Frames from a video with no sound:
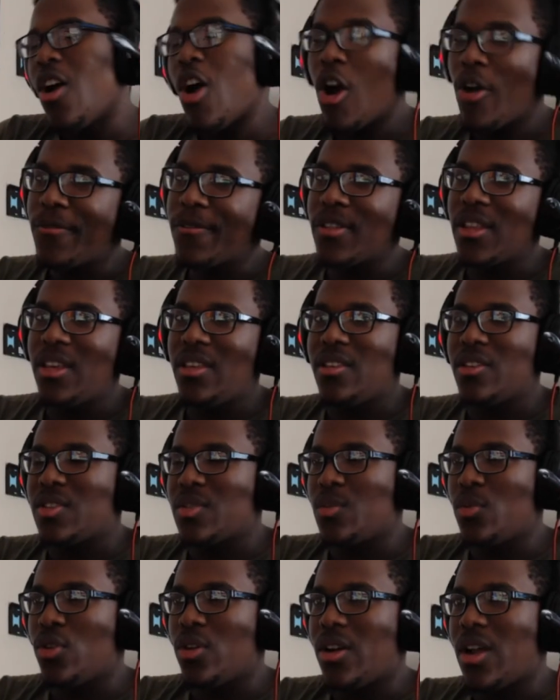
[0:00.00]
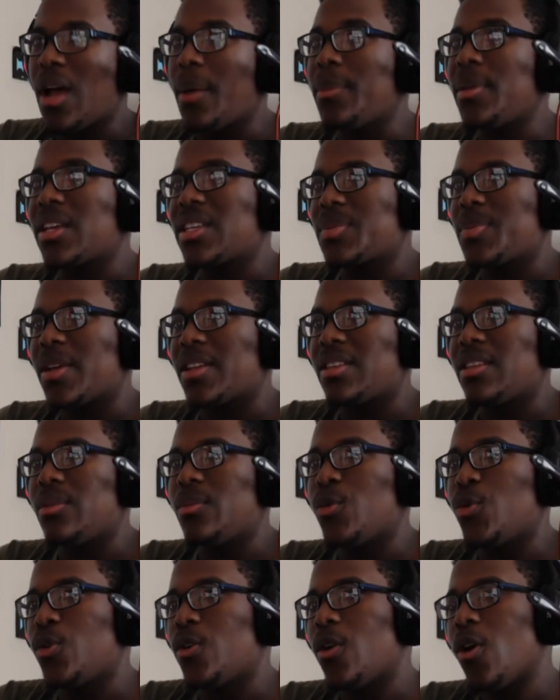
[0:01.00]
Hopefully there's more. I'm expecting
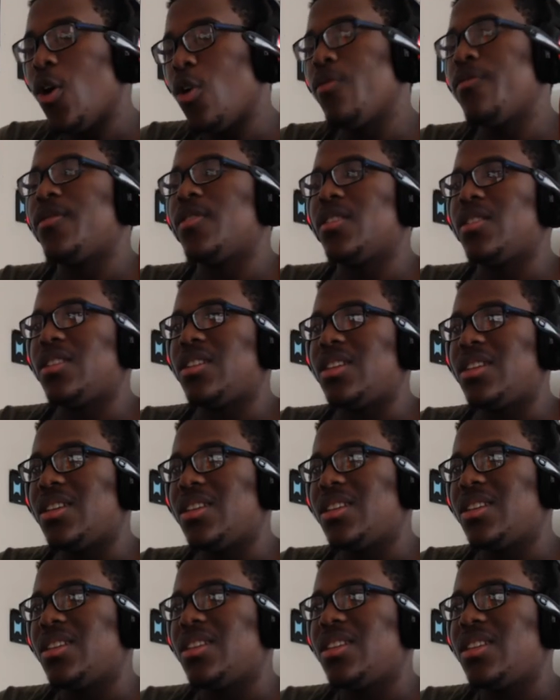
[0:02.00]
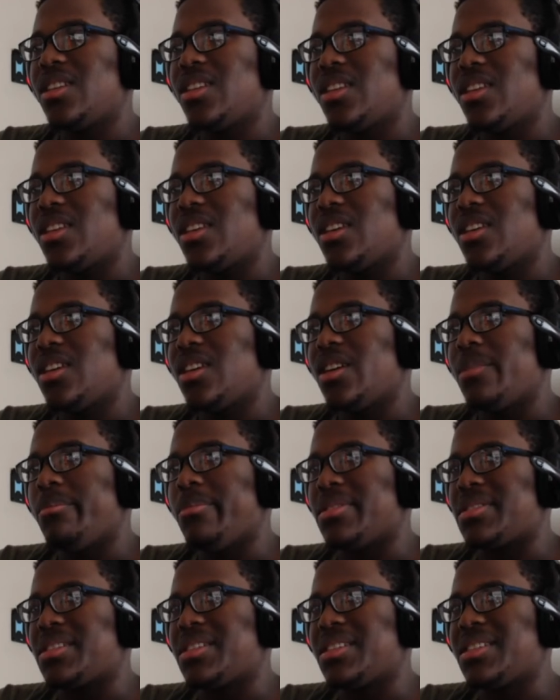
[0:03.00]
more. Hopefully.
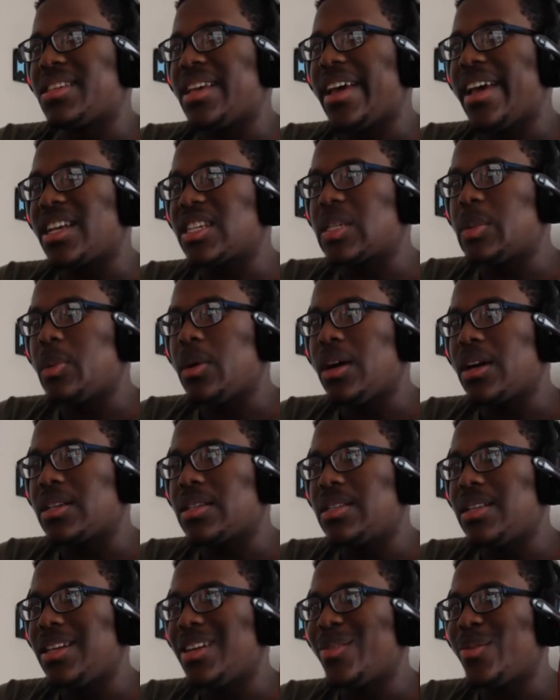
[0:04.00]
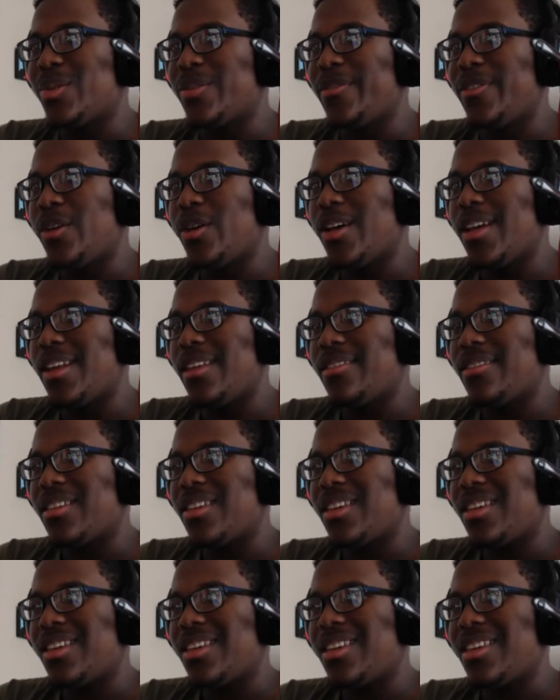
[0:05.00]
But since Xbox didn't reveal
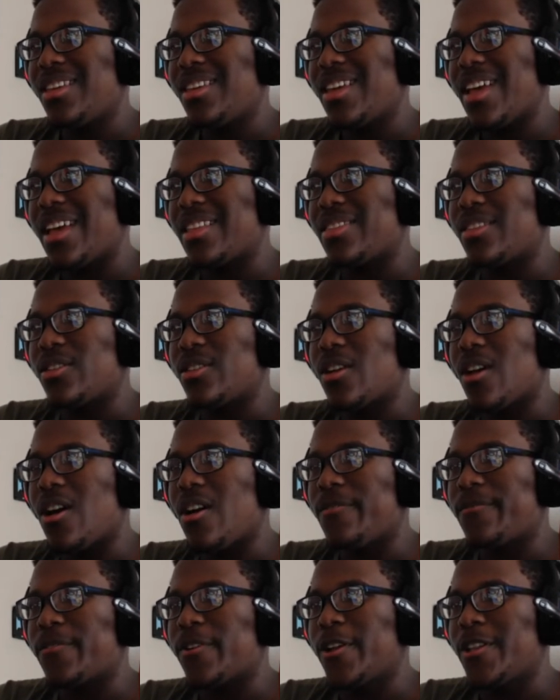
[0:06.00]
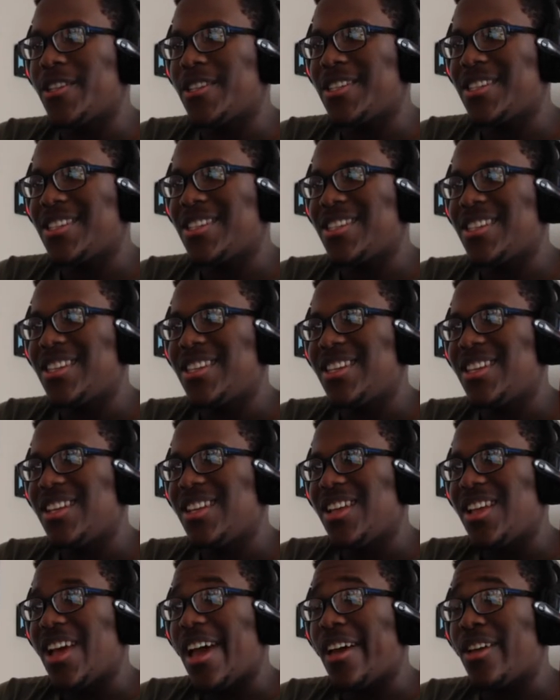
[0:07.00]
anything at their conference,
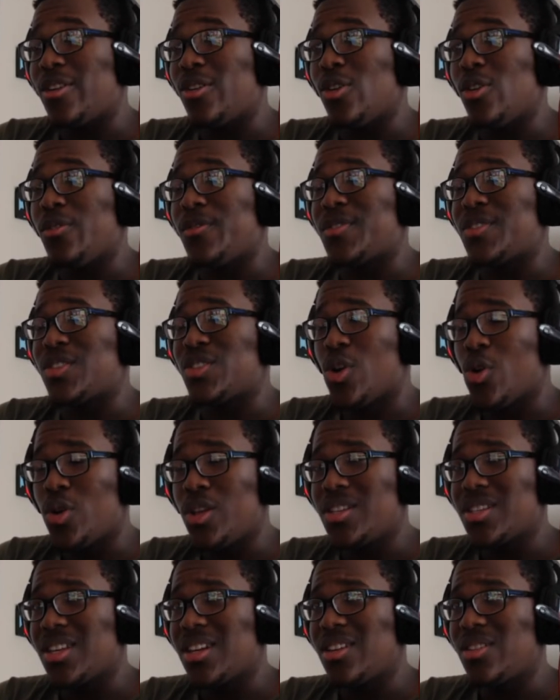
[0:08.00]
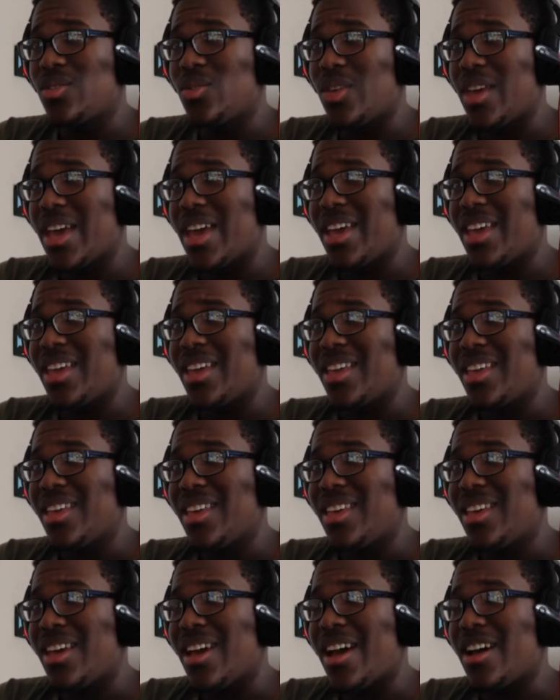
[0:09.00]
I don't know if Sony's going to do that.
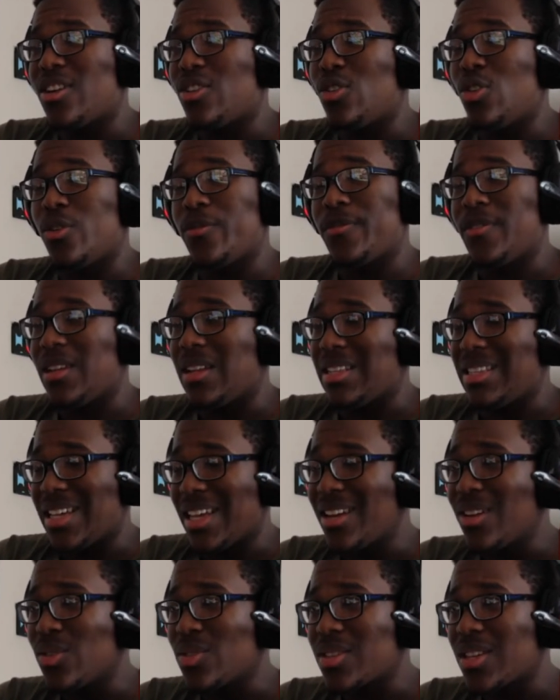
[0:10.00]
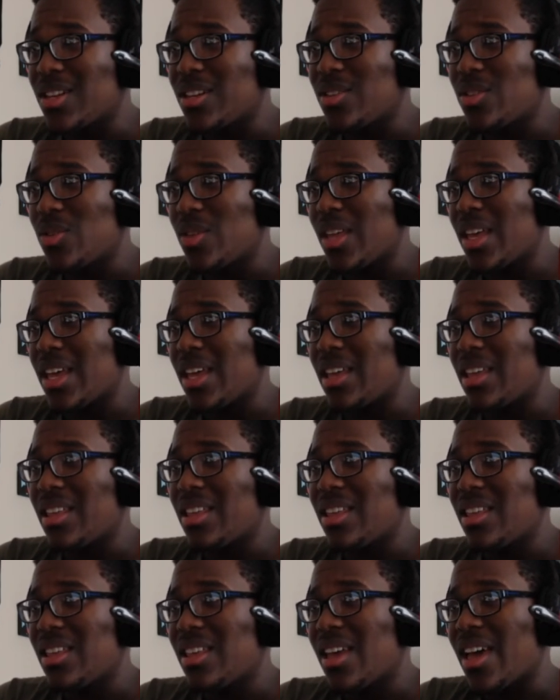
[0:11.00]
I don't know if Nintendo's gonna do that.
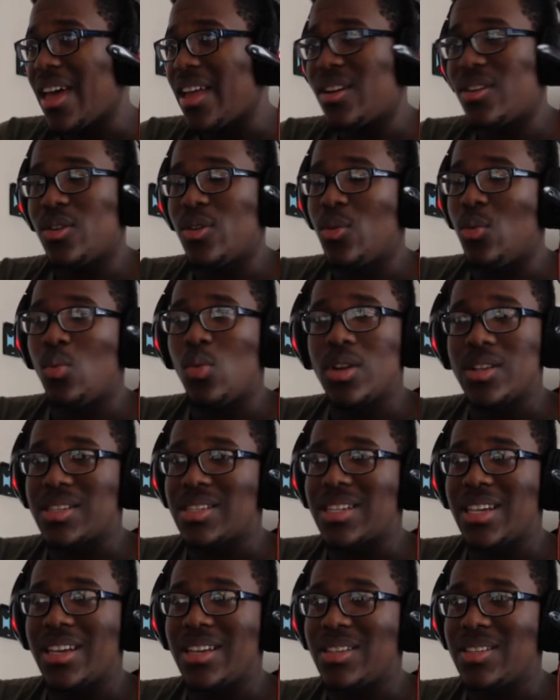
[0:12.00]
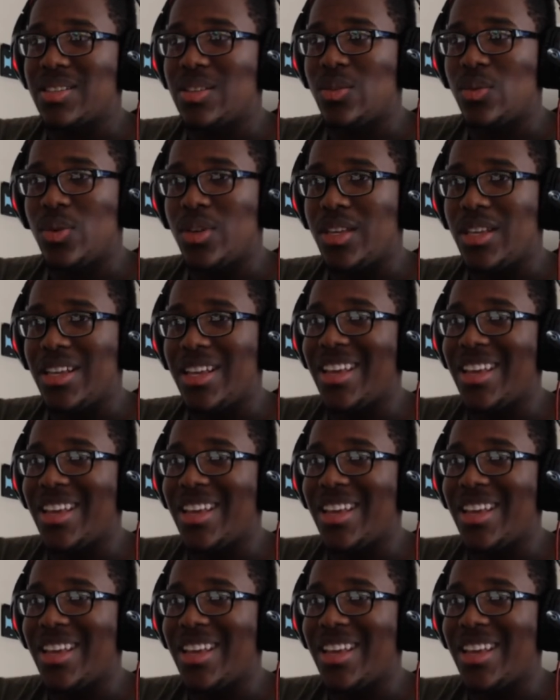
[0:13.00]
I don't know what Sega's doing.